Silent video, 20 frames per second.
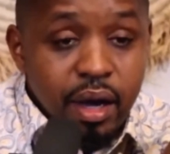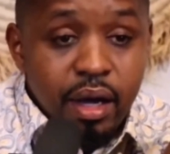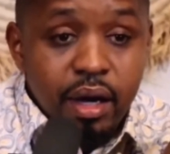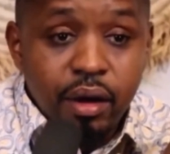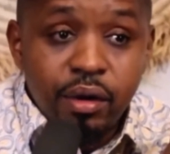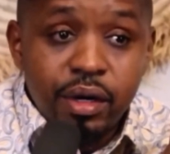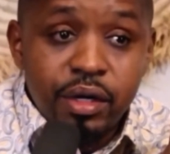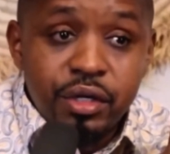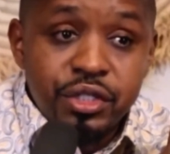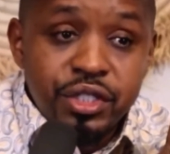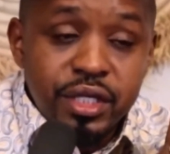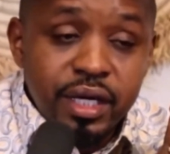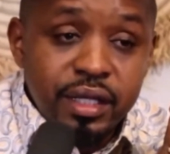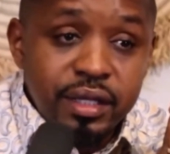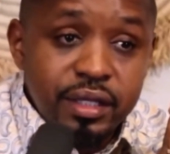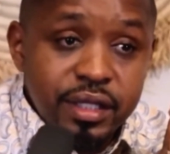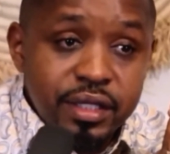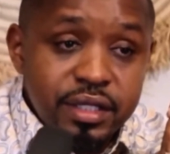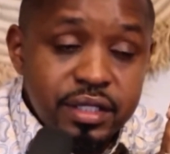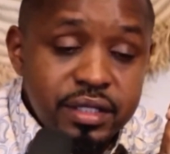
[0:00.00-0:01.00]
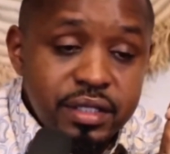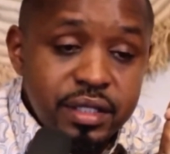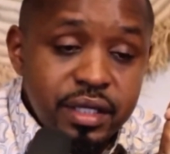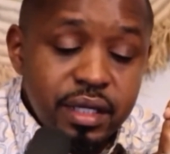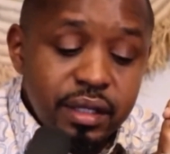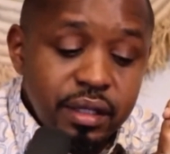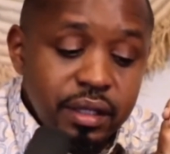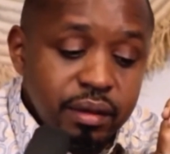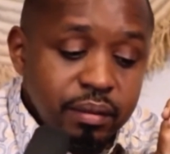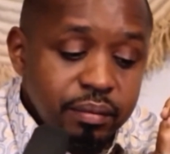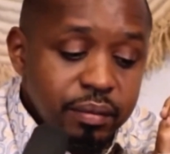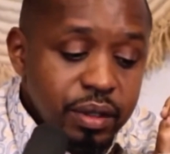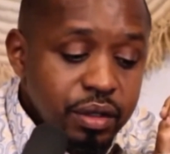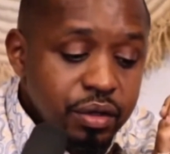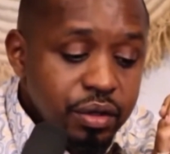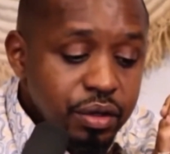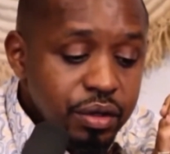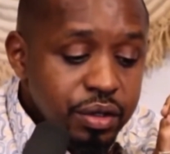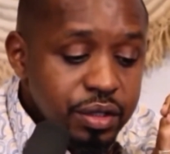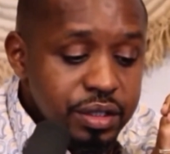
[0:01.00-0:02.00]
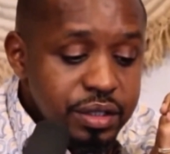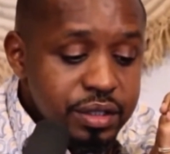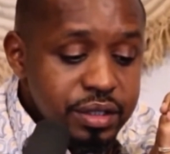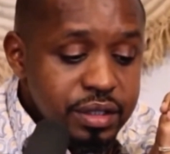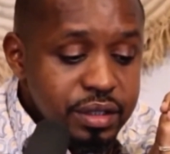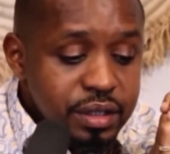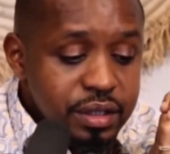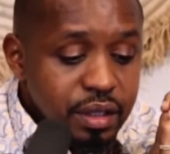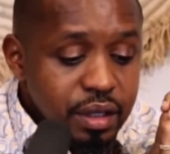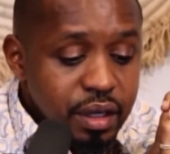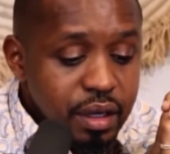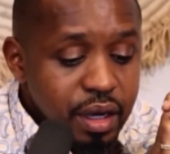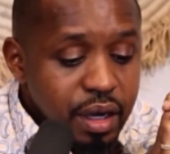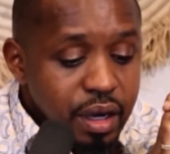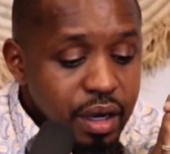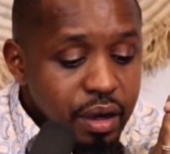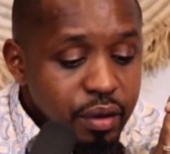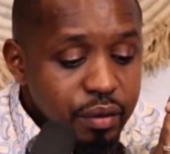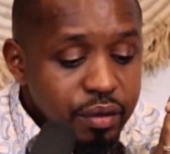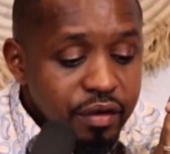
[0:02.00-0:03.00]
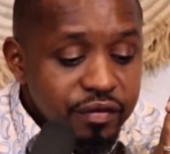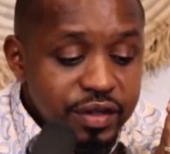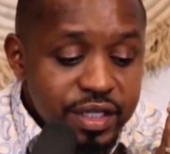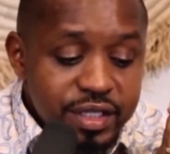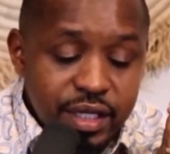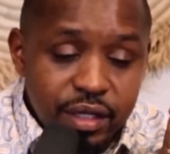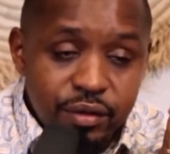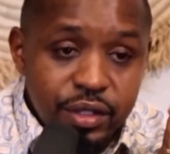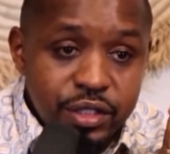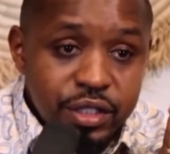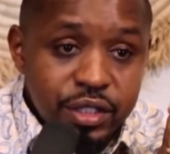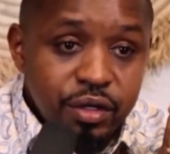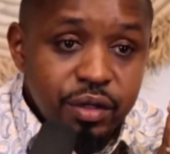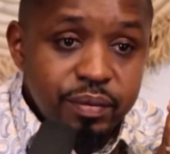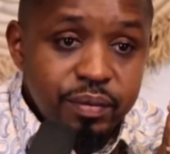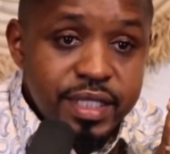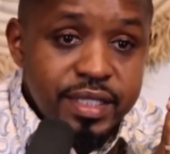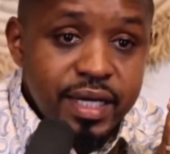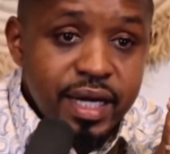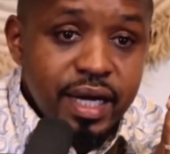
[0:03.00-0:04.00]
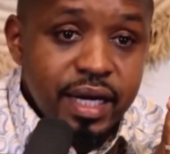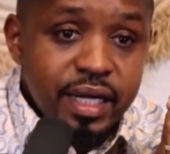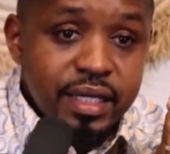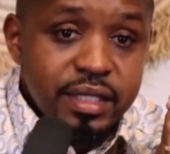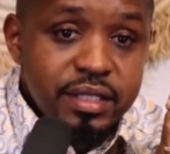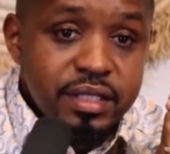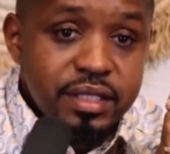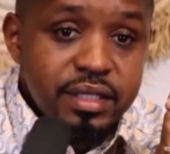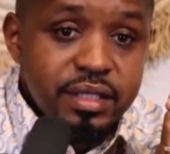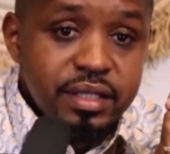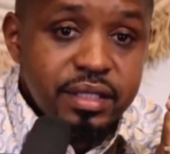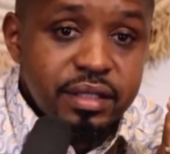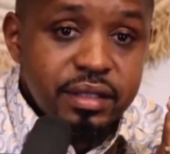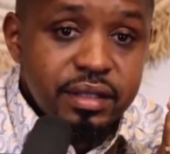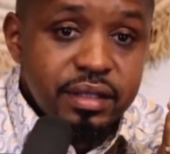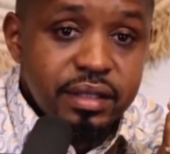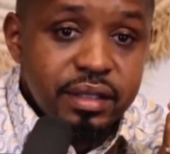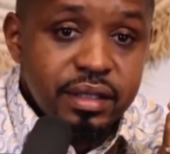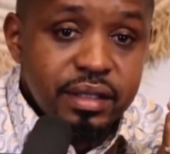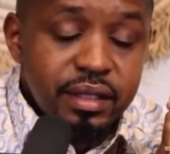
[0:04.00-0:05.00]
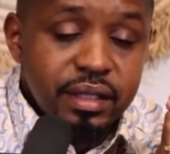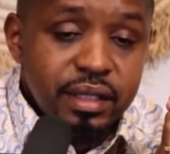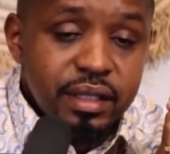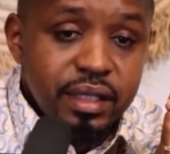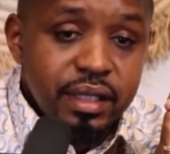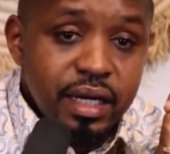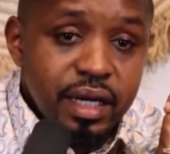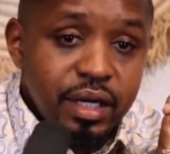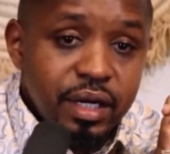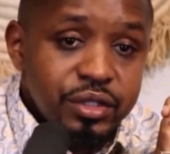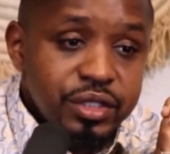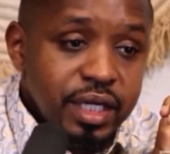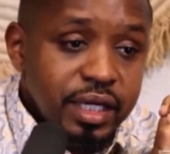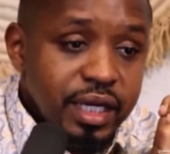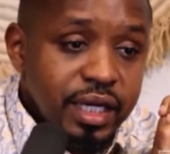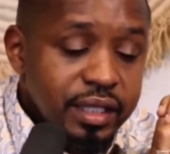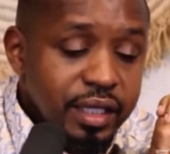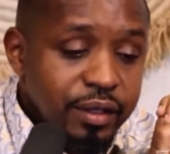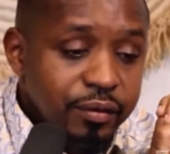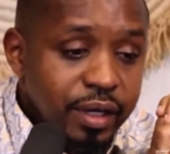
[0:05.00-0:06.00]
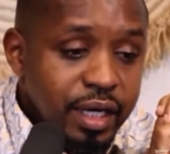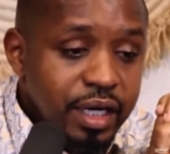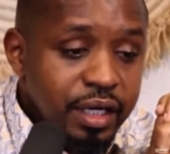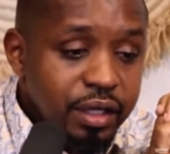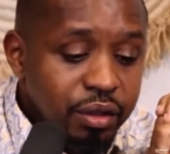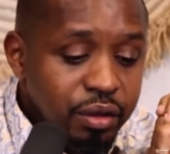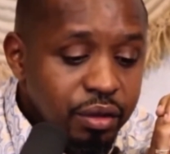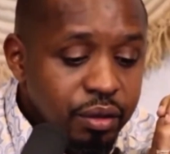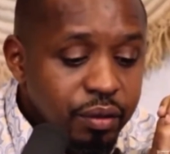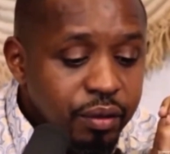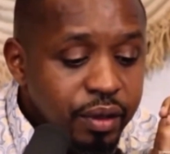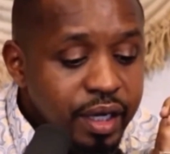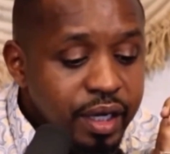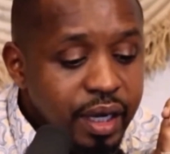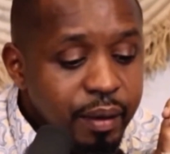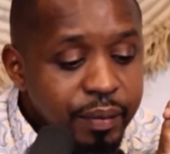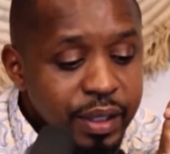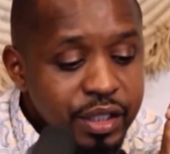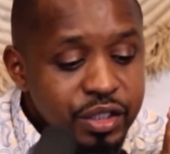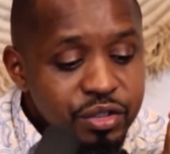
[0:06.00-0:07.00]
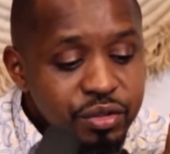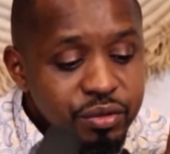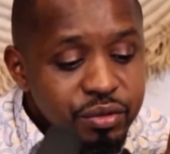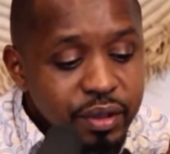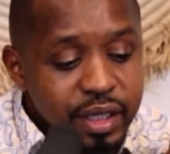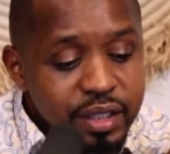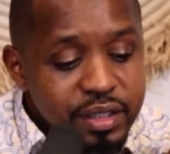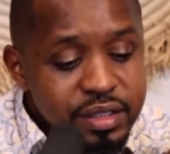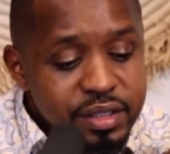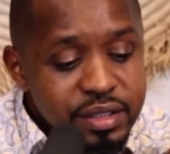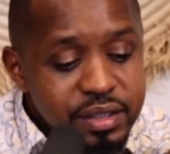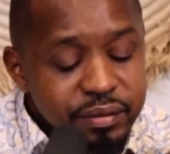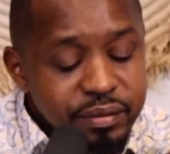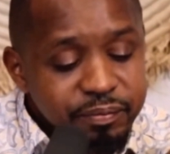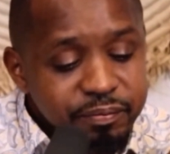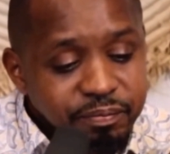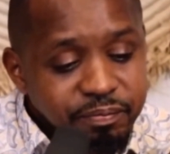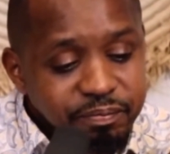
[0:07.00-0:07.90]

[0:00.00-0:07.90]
And I wanted to share this because we have decided we should not be silenced. And we should let the world know what happened to us.